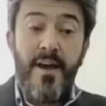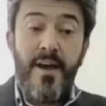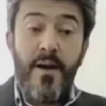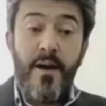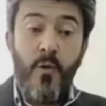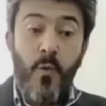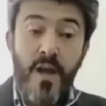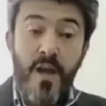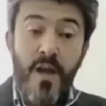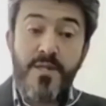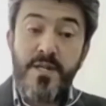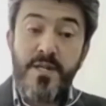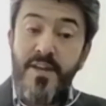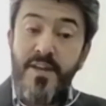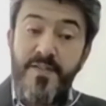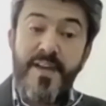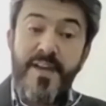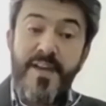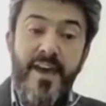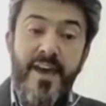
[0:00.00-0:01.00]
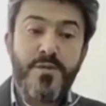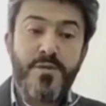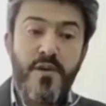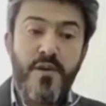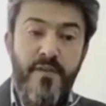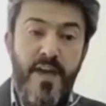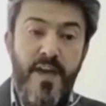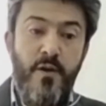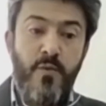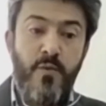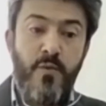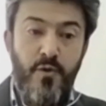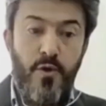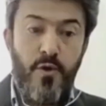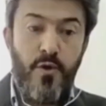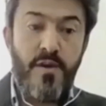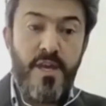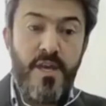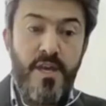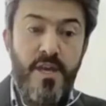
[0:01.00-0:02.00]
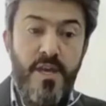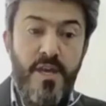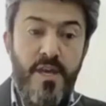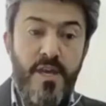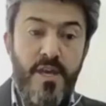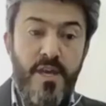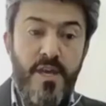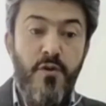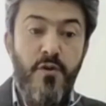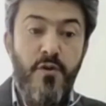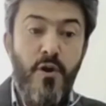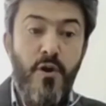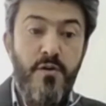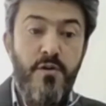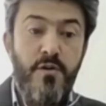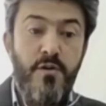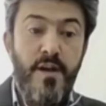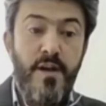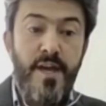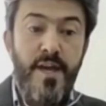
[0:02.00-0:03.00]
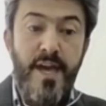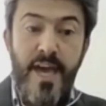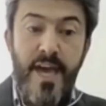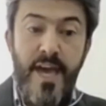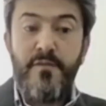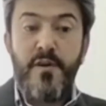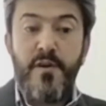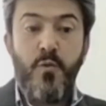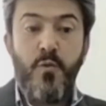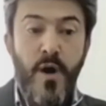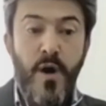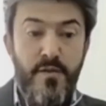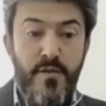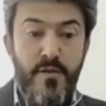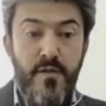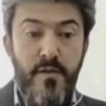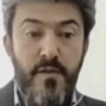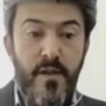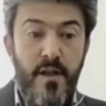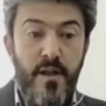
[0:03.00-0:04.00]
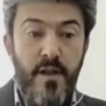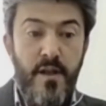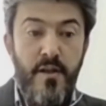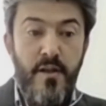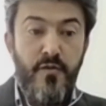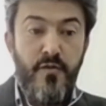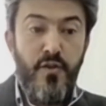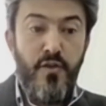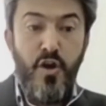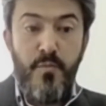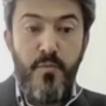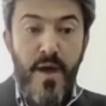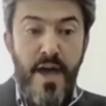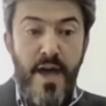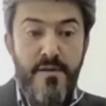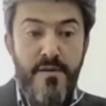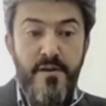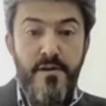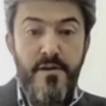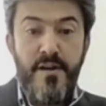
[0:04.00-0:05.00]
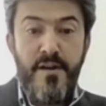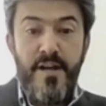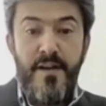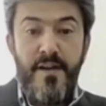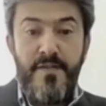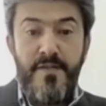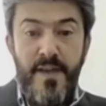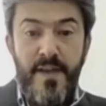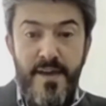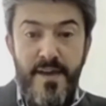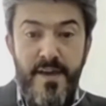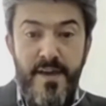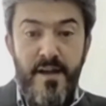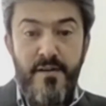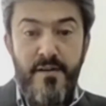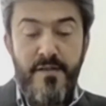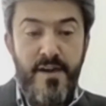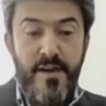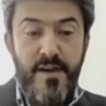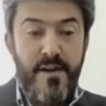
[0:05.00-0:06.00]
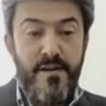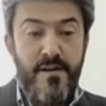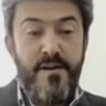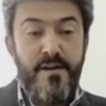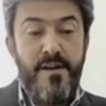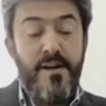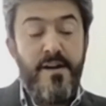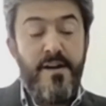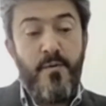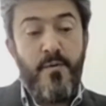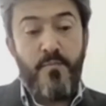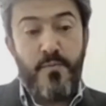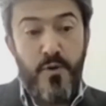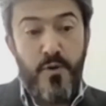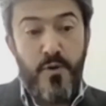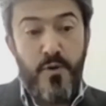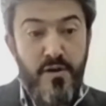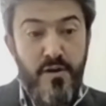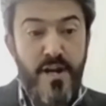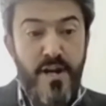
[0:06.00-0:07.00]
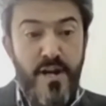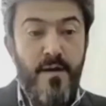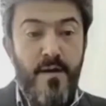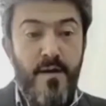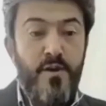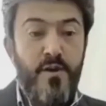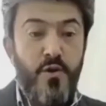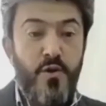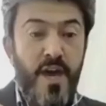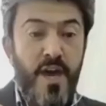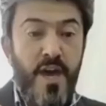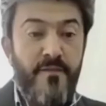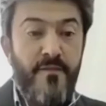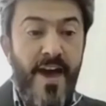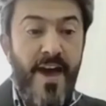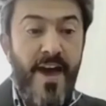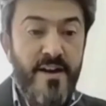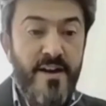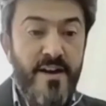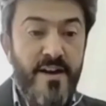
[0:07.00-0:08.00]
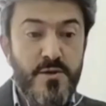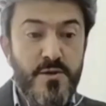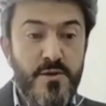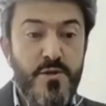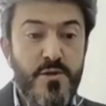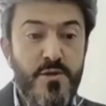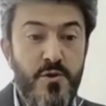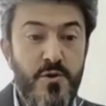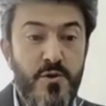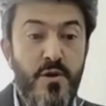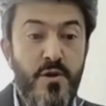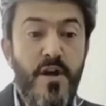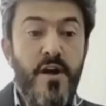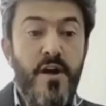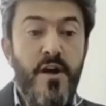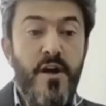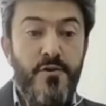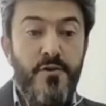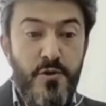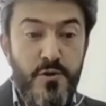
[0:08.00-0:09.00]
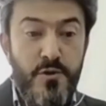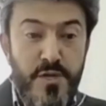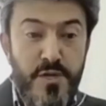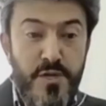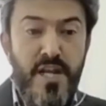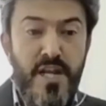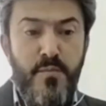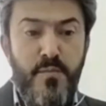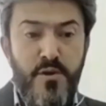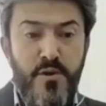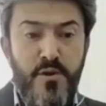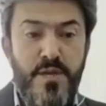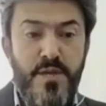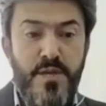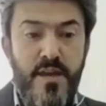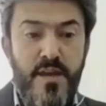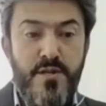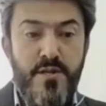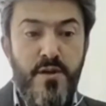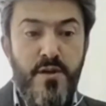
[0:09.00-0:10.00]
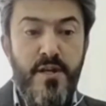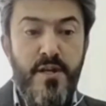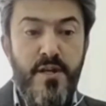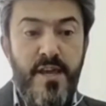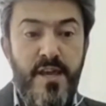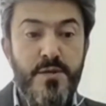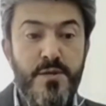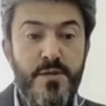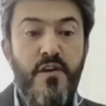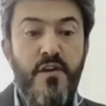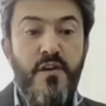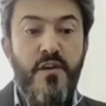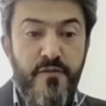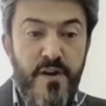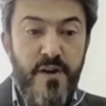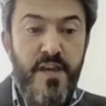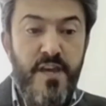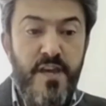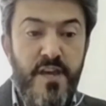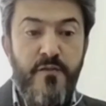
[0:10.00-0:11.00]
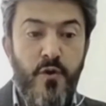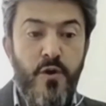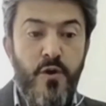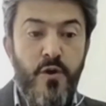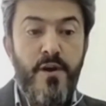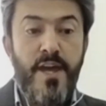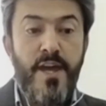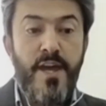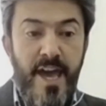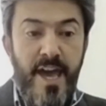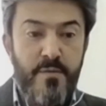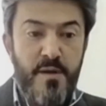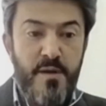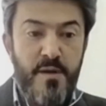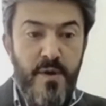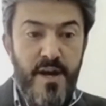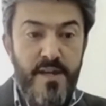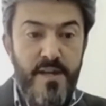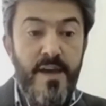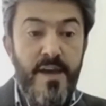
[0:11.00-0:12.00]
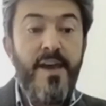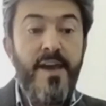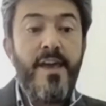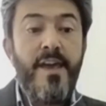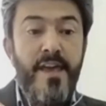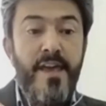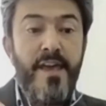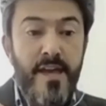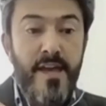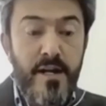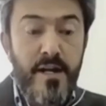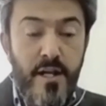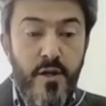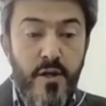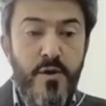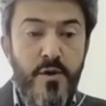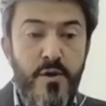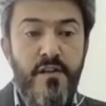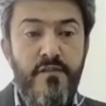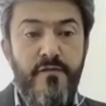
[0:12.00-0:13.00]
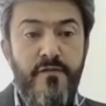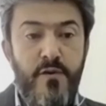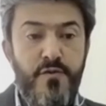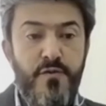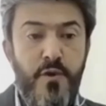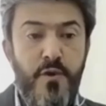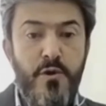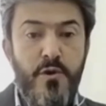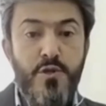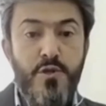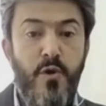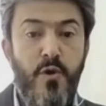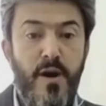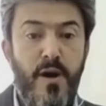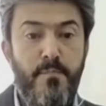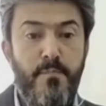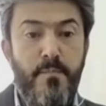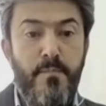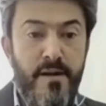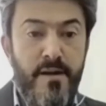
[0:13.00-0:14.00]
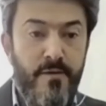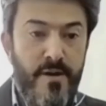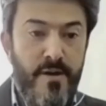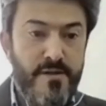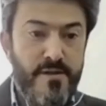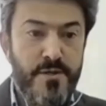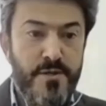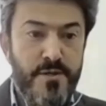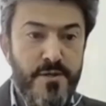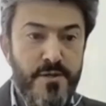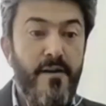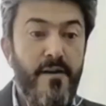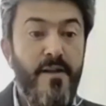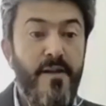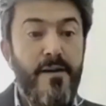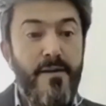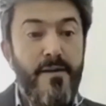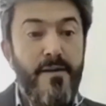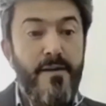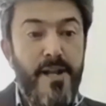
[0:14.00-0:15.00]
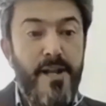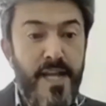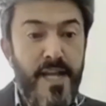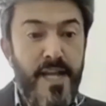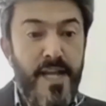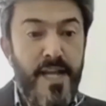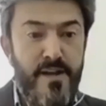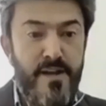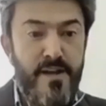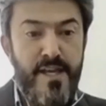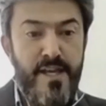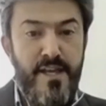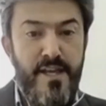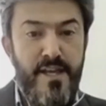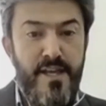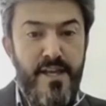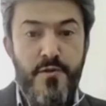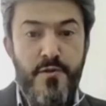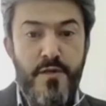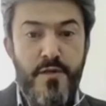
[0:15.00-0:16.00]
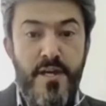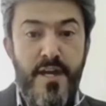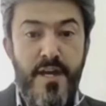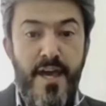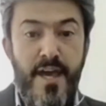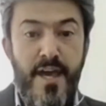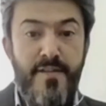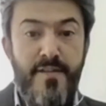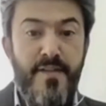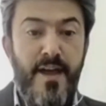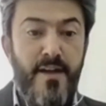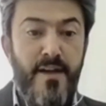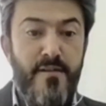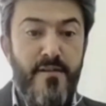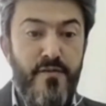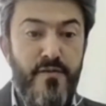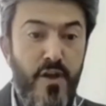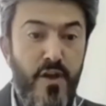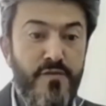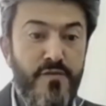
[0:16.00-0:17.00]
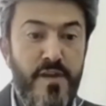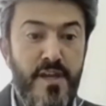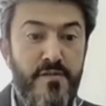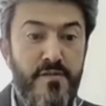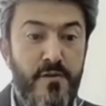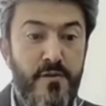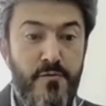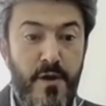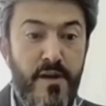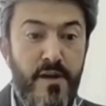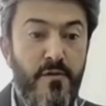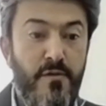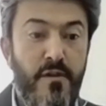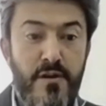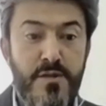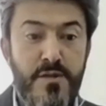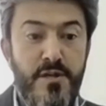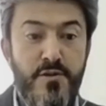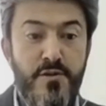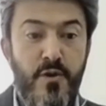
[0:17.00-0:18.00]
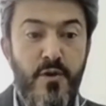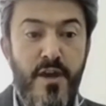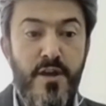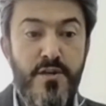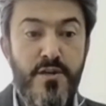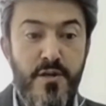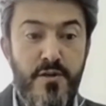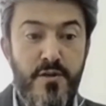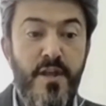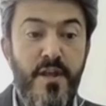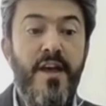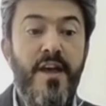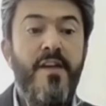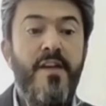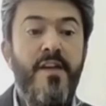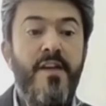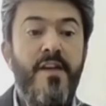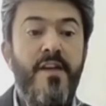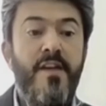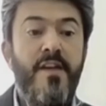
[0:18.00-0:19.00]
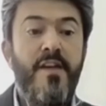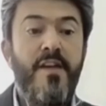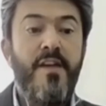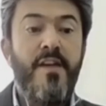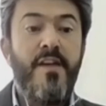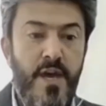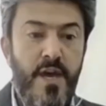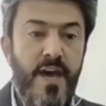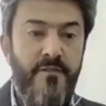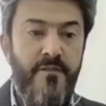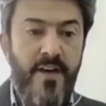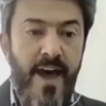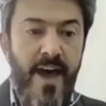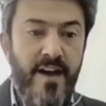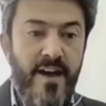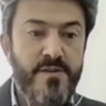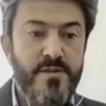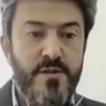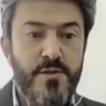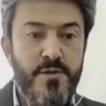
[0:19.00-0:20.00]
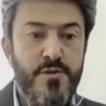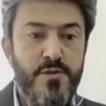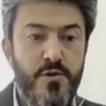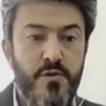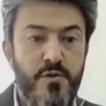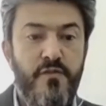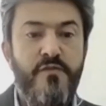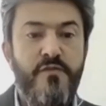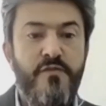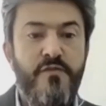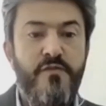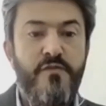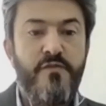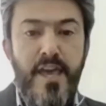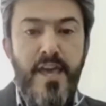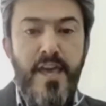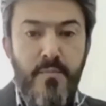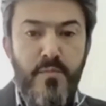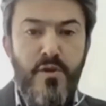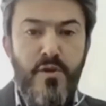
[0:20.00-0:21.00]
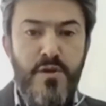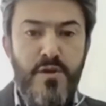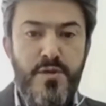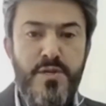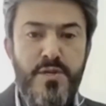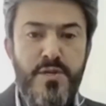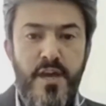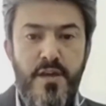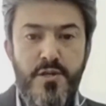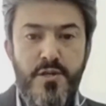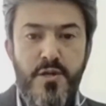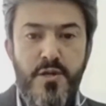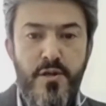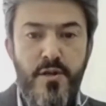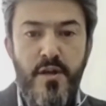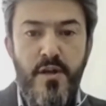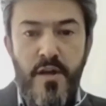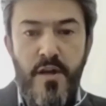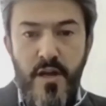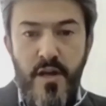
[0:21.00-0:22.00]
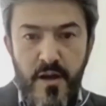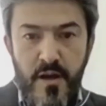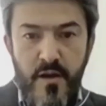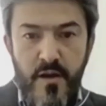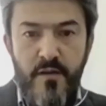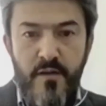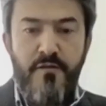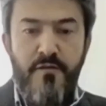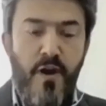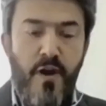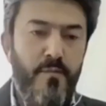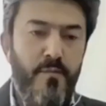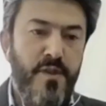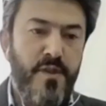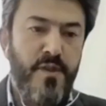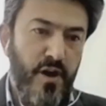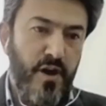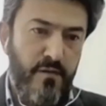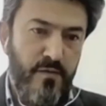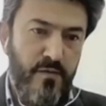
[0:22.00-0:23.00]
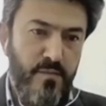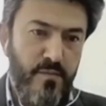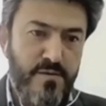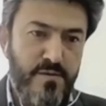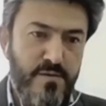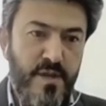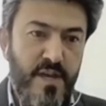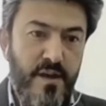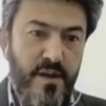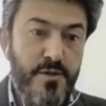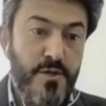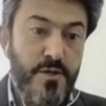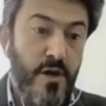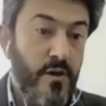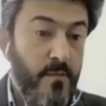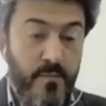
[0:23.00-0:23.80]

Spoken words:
which in the case of Ecuador is free for everyone. No matter the healthcare program you have access to, routine immunization is free for everybody, including for those who are migrants and are living in the country and are not in a regular situation. They also have access to free immunization from the government. So